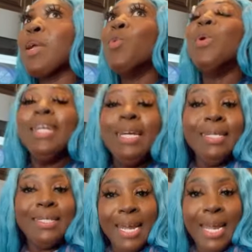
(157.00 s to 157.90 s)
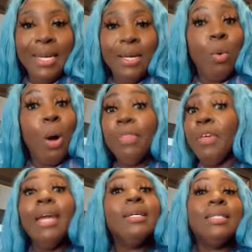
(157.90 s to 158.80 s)
We did what
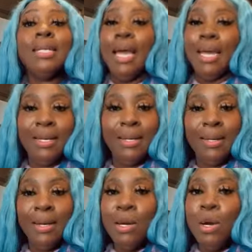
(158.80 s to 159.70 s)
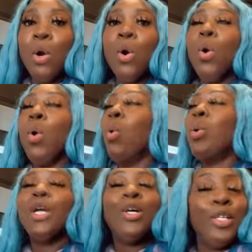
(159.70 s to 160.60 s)
they said
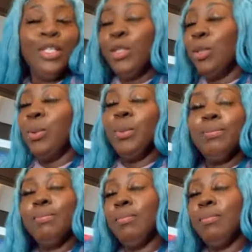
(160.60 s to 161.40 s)
we couldn't do.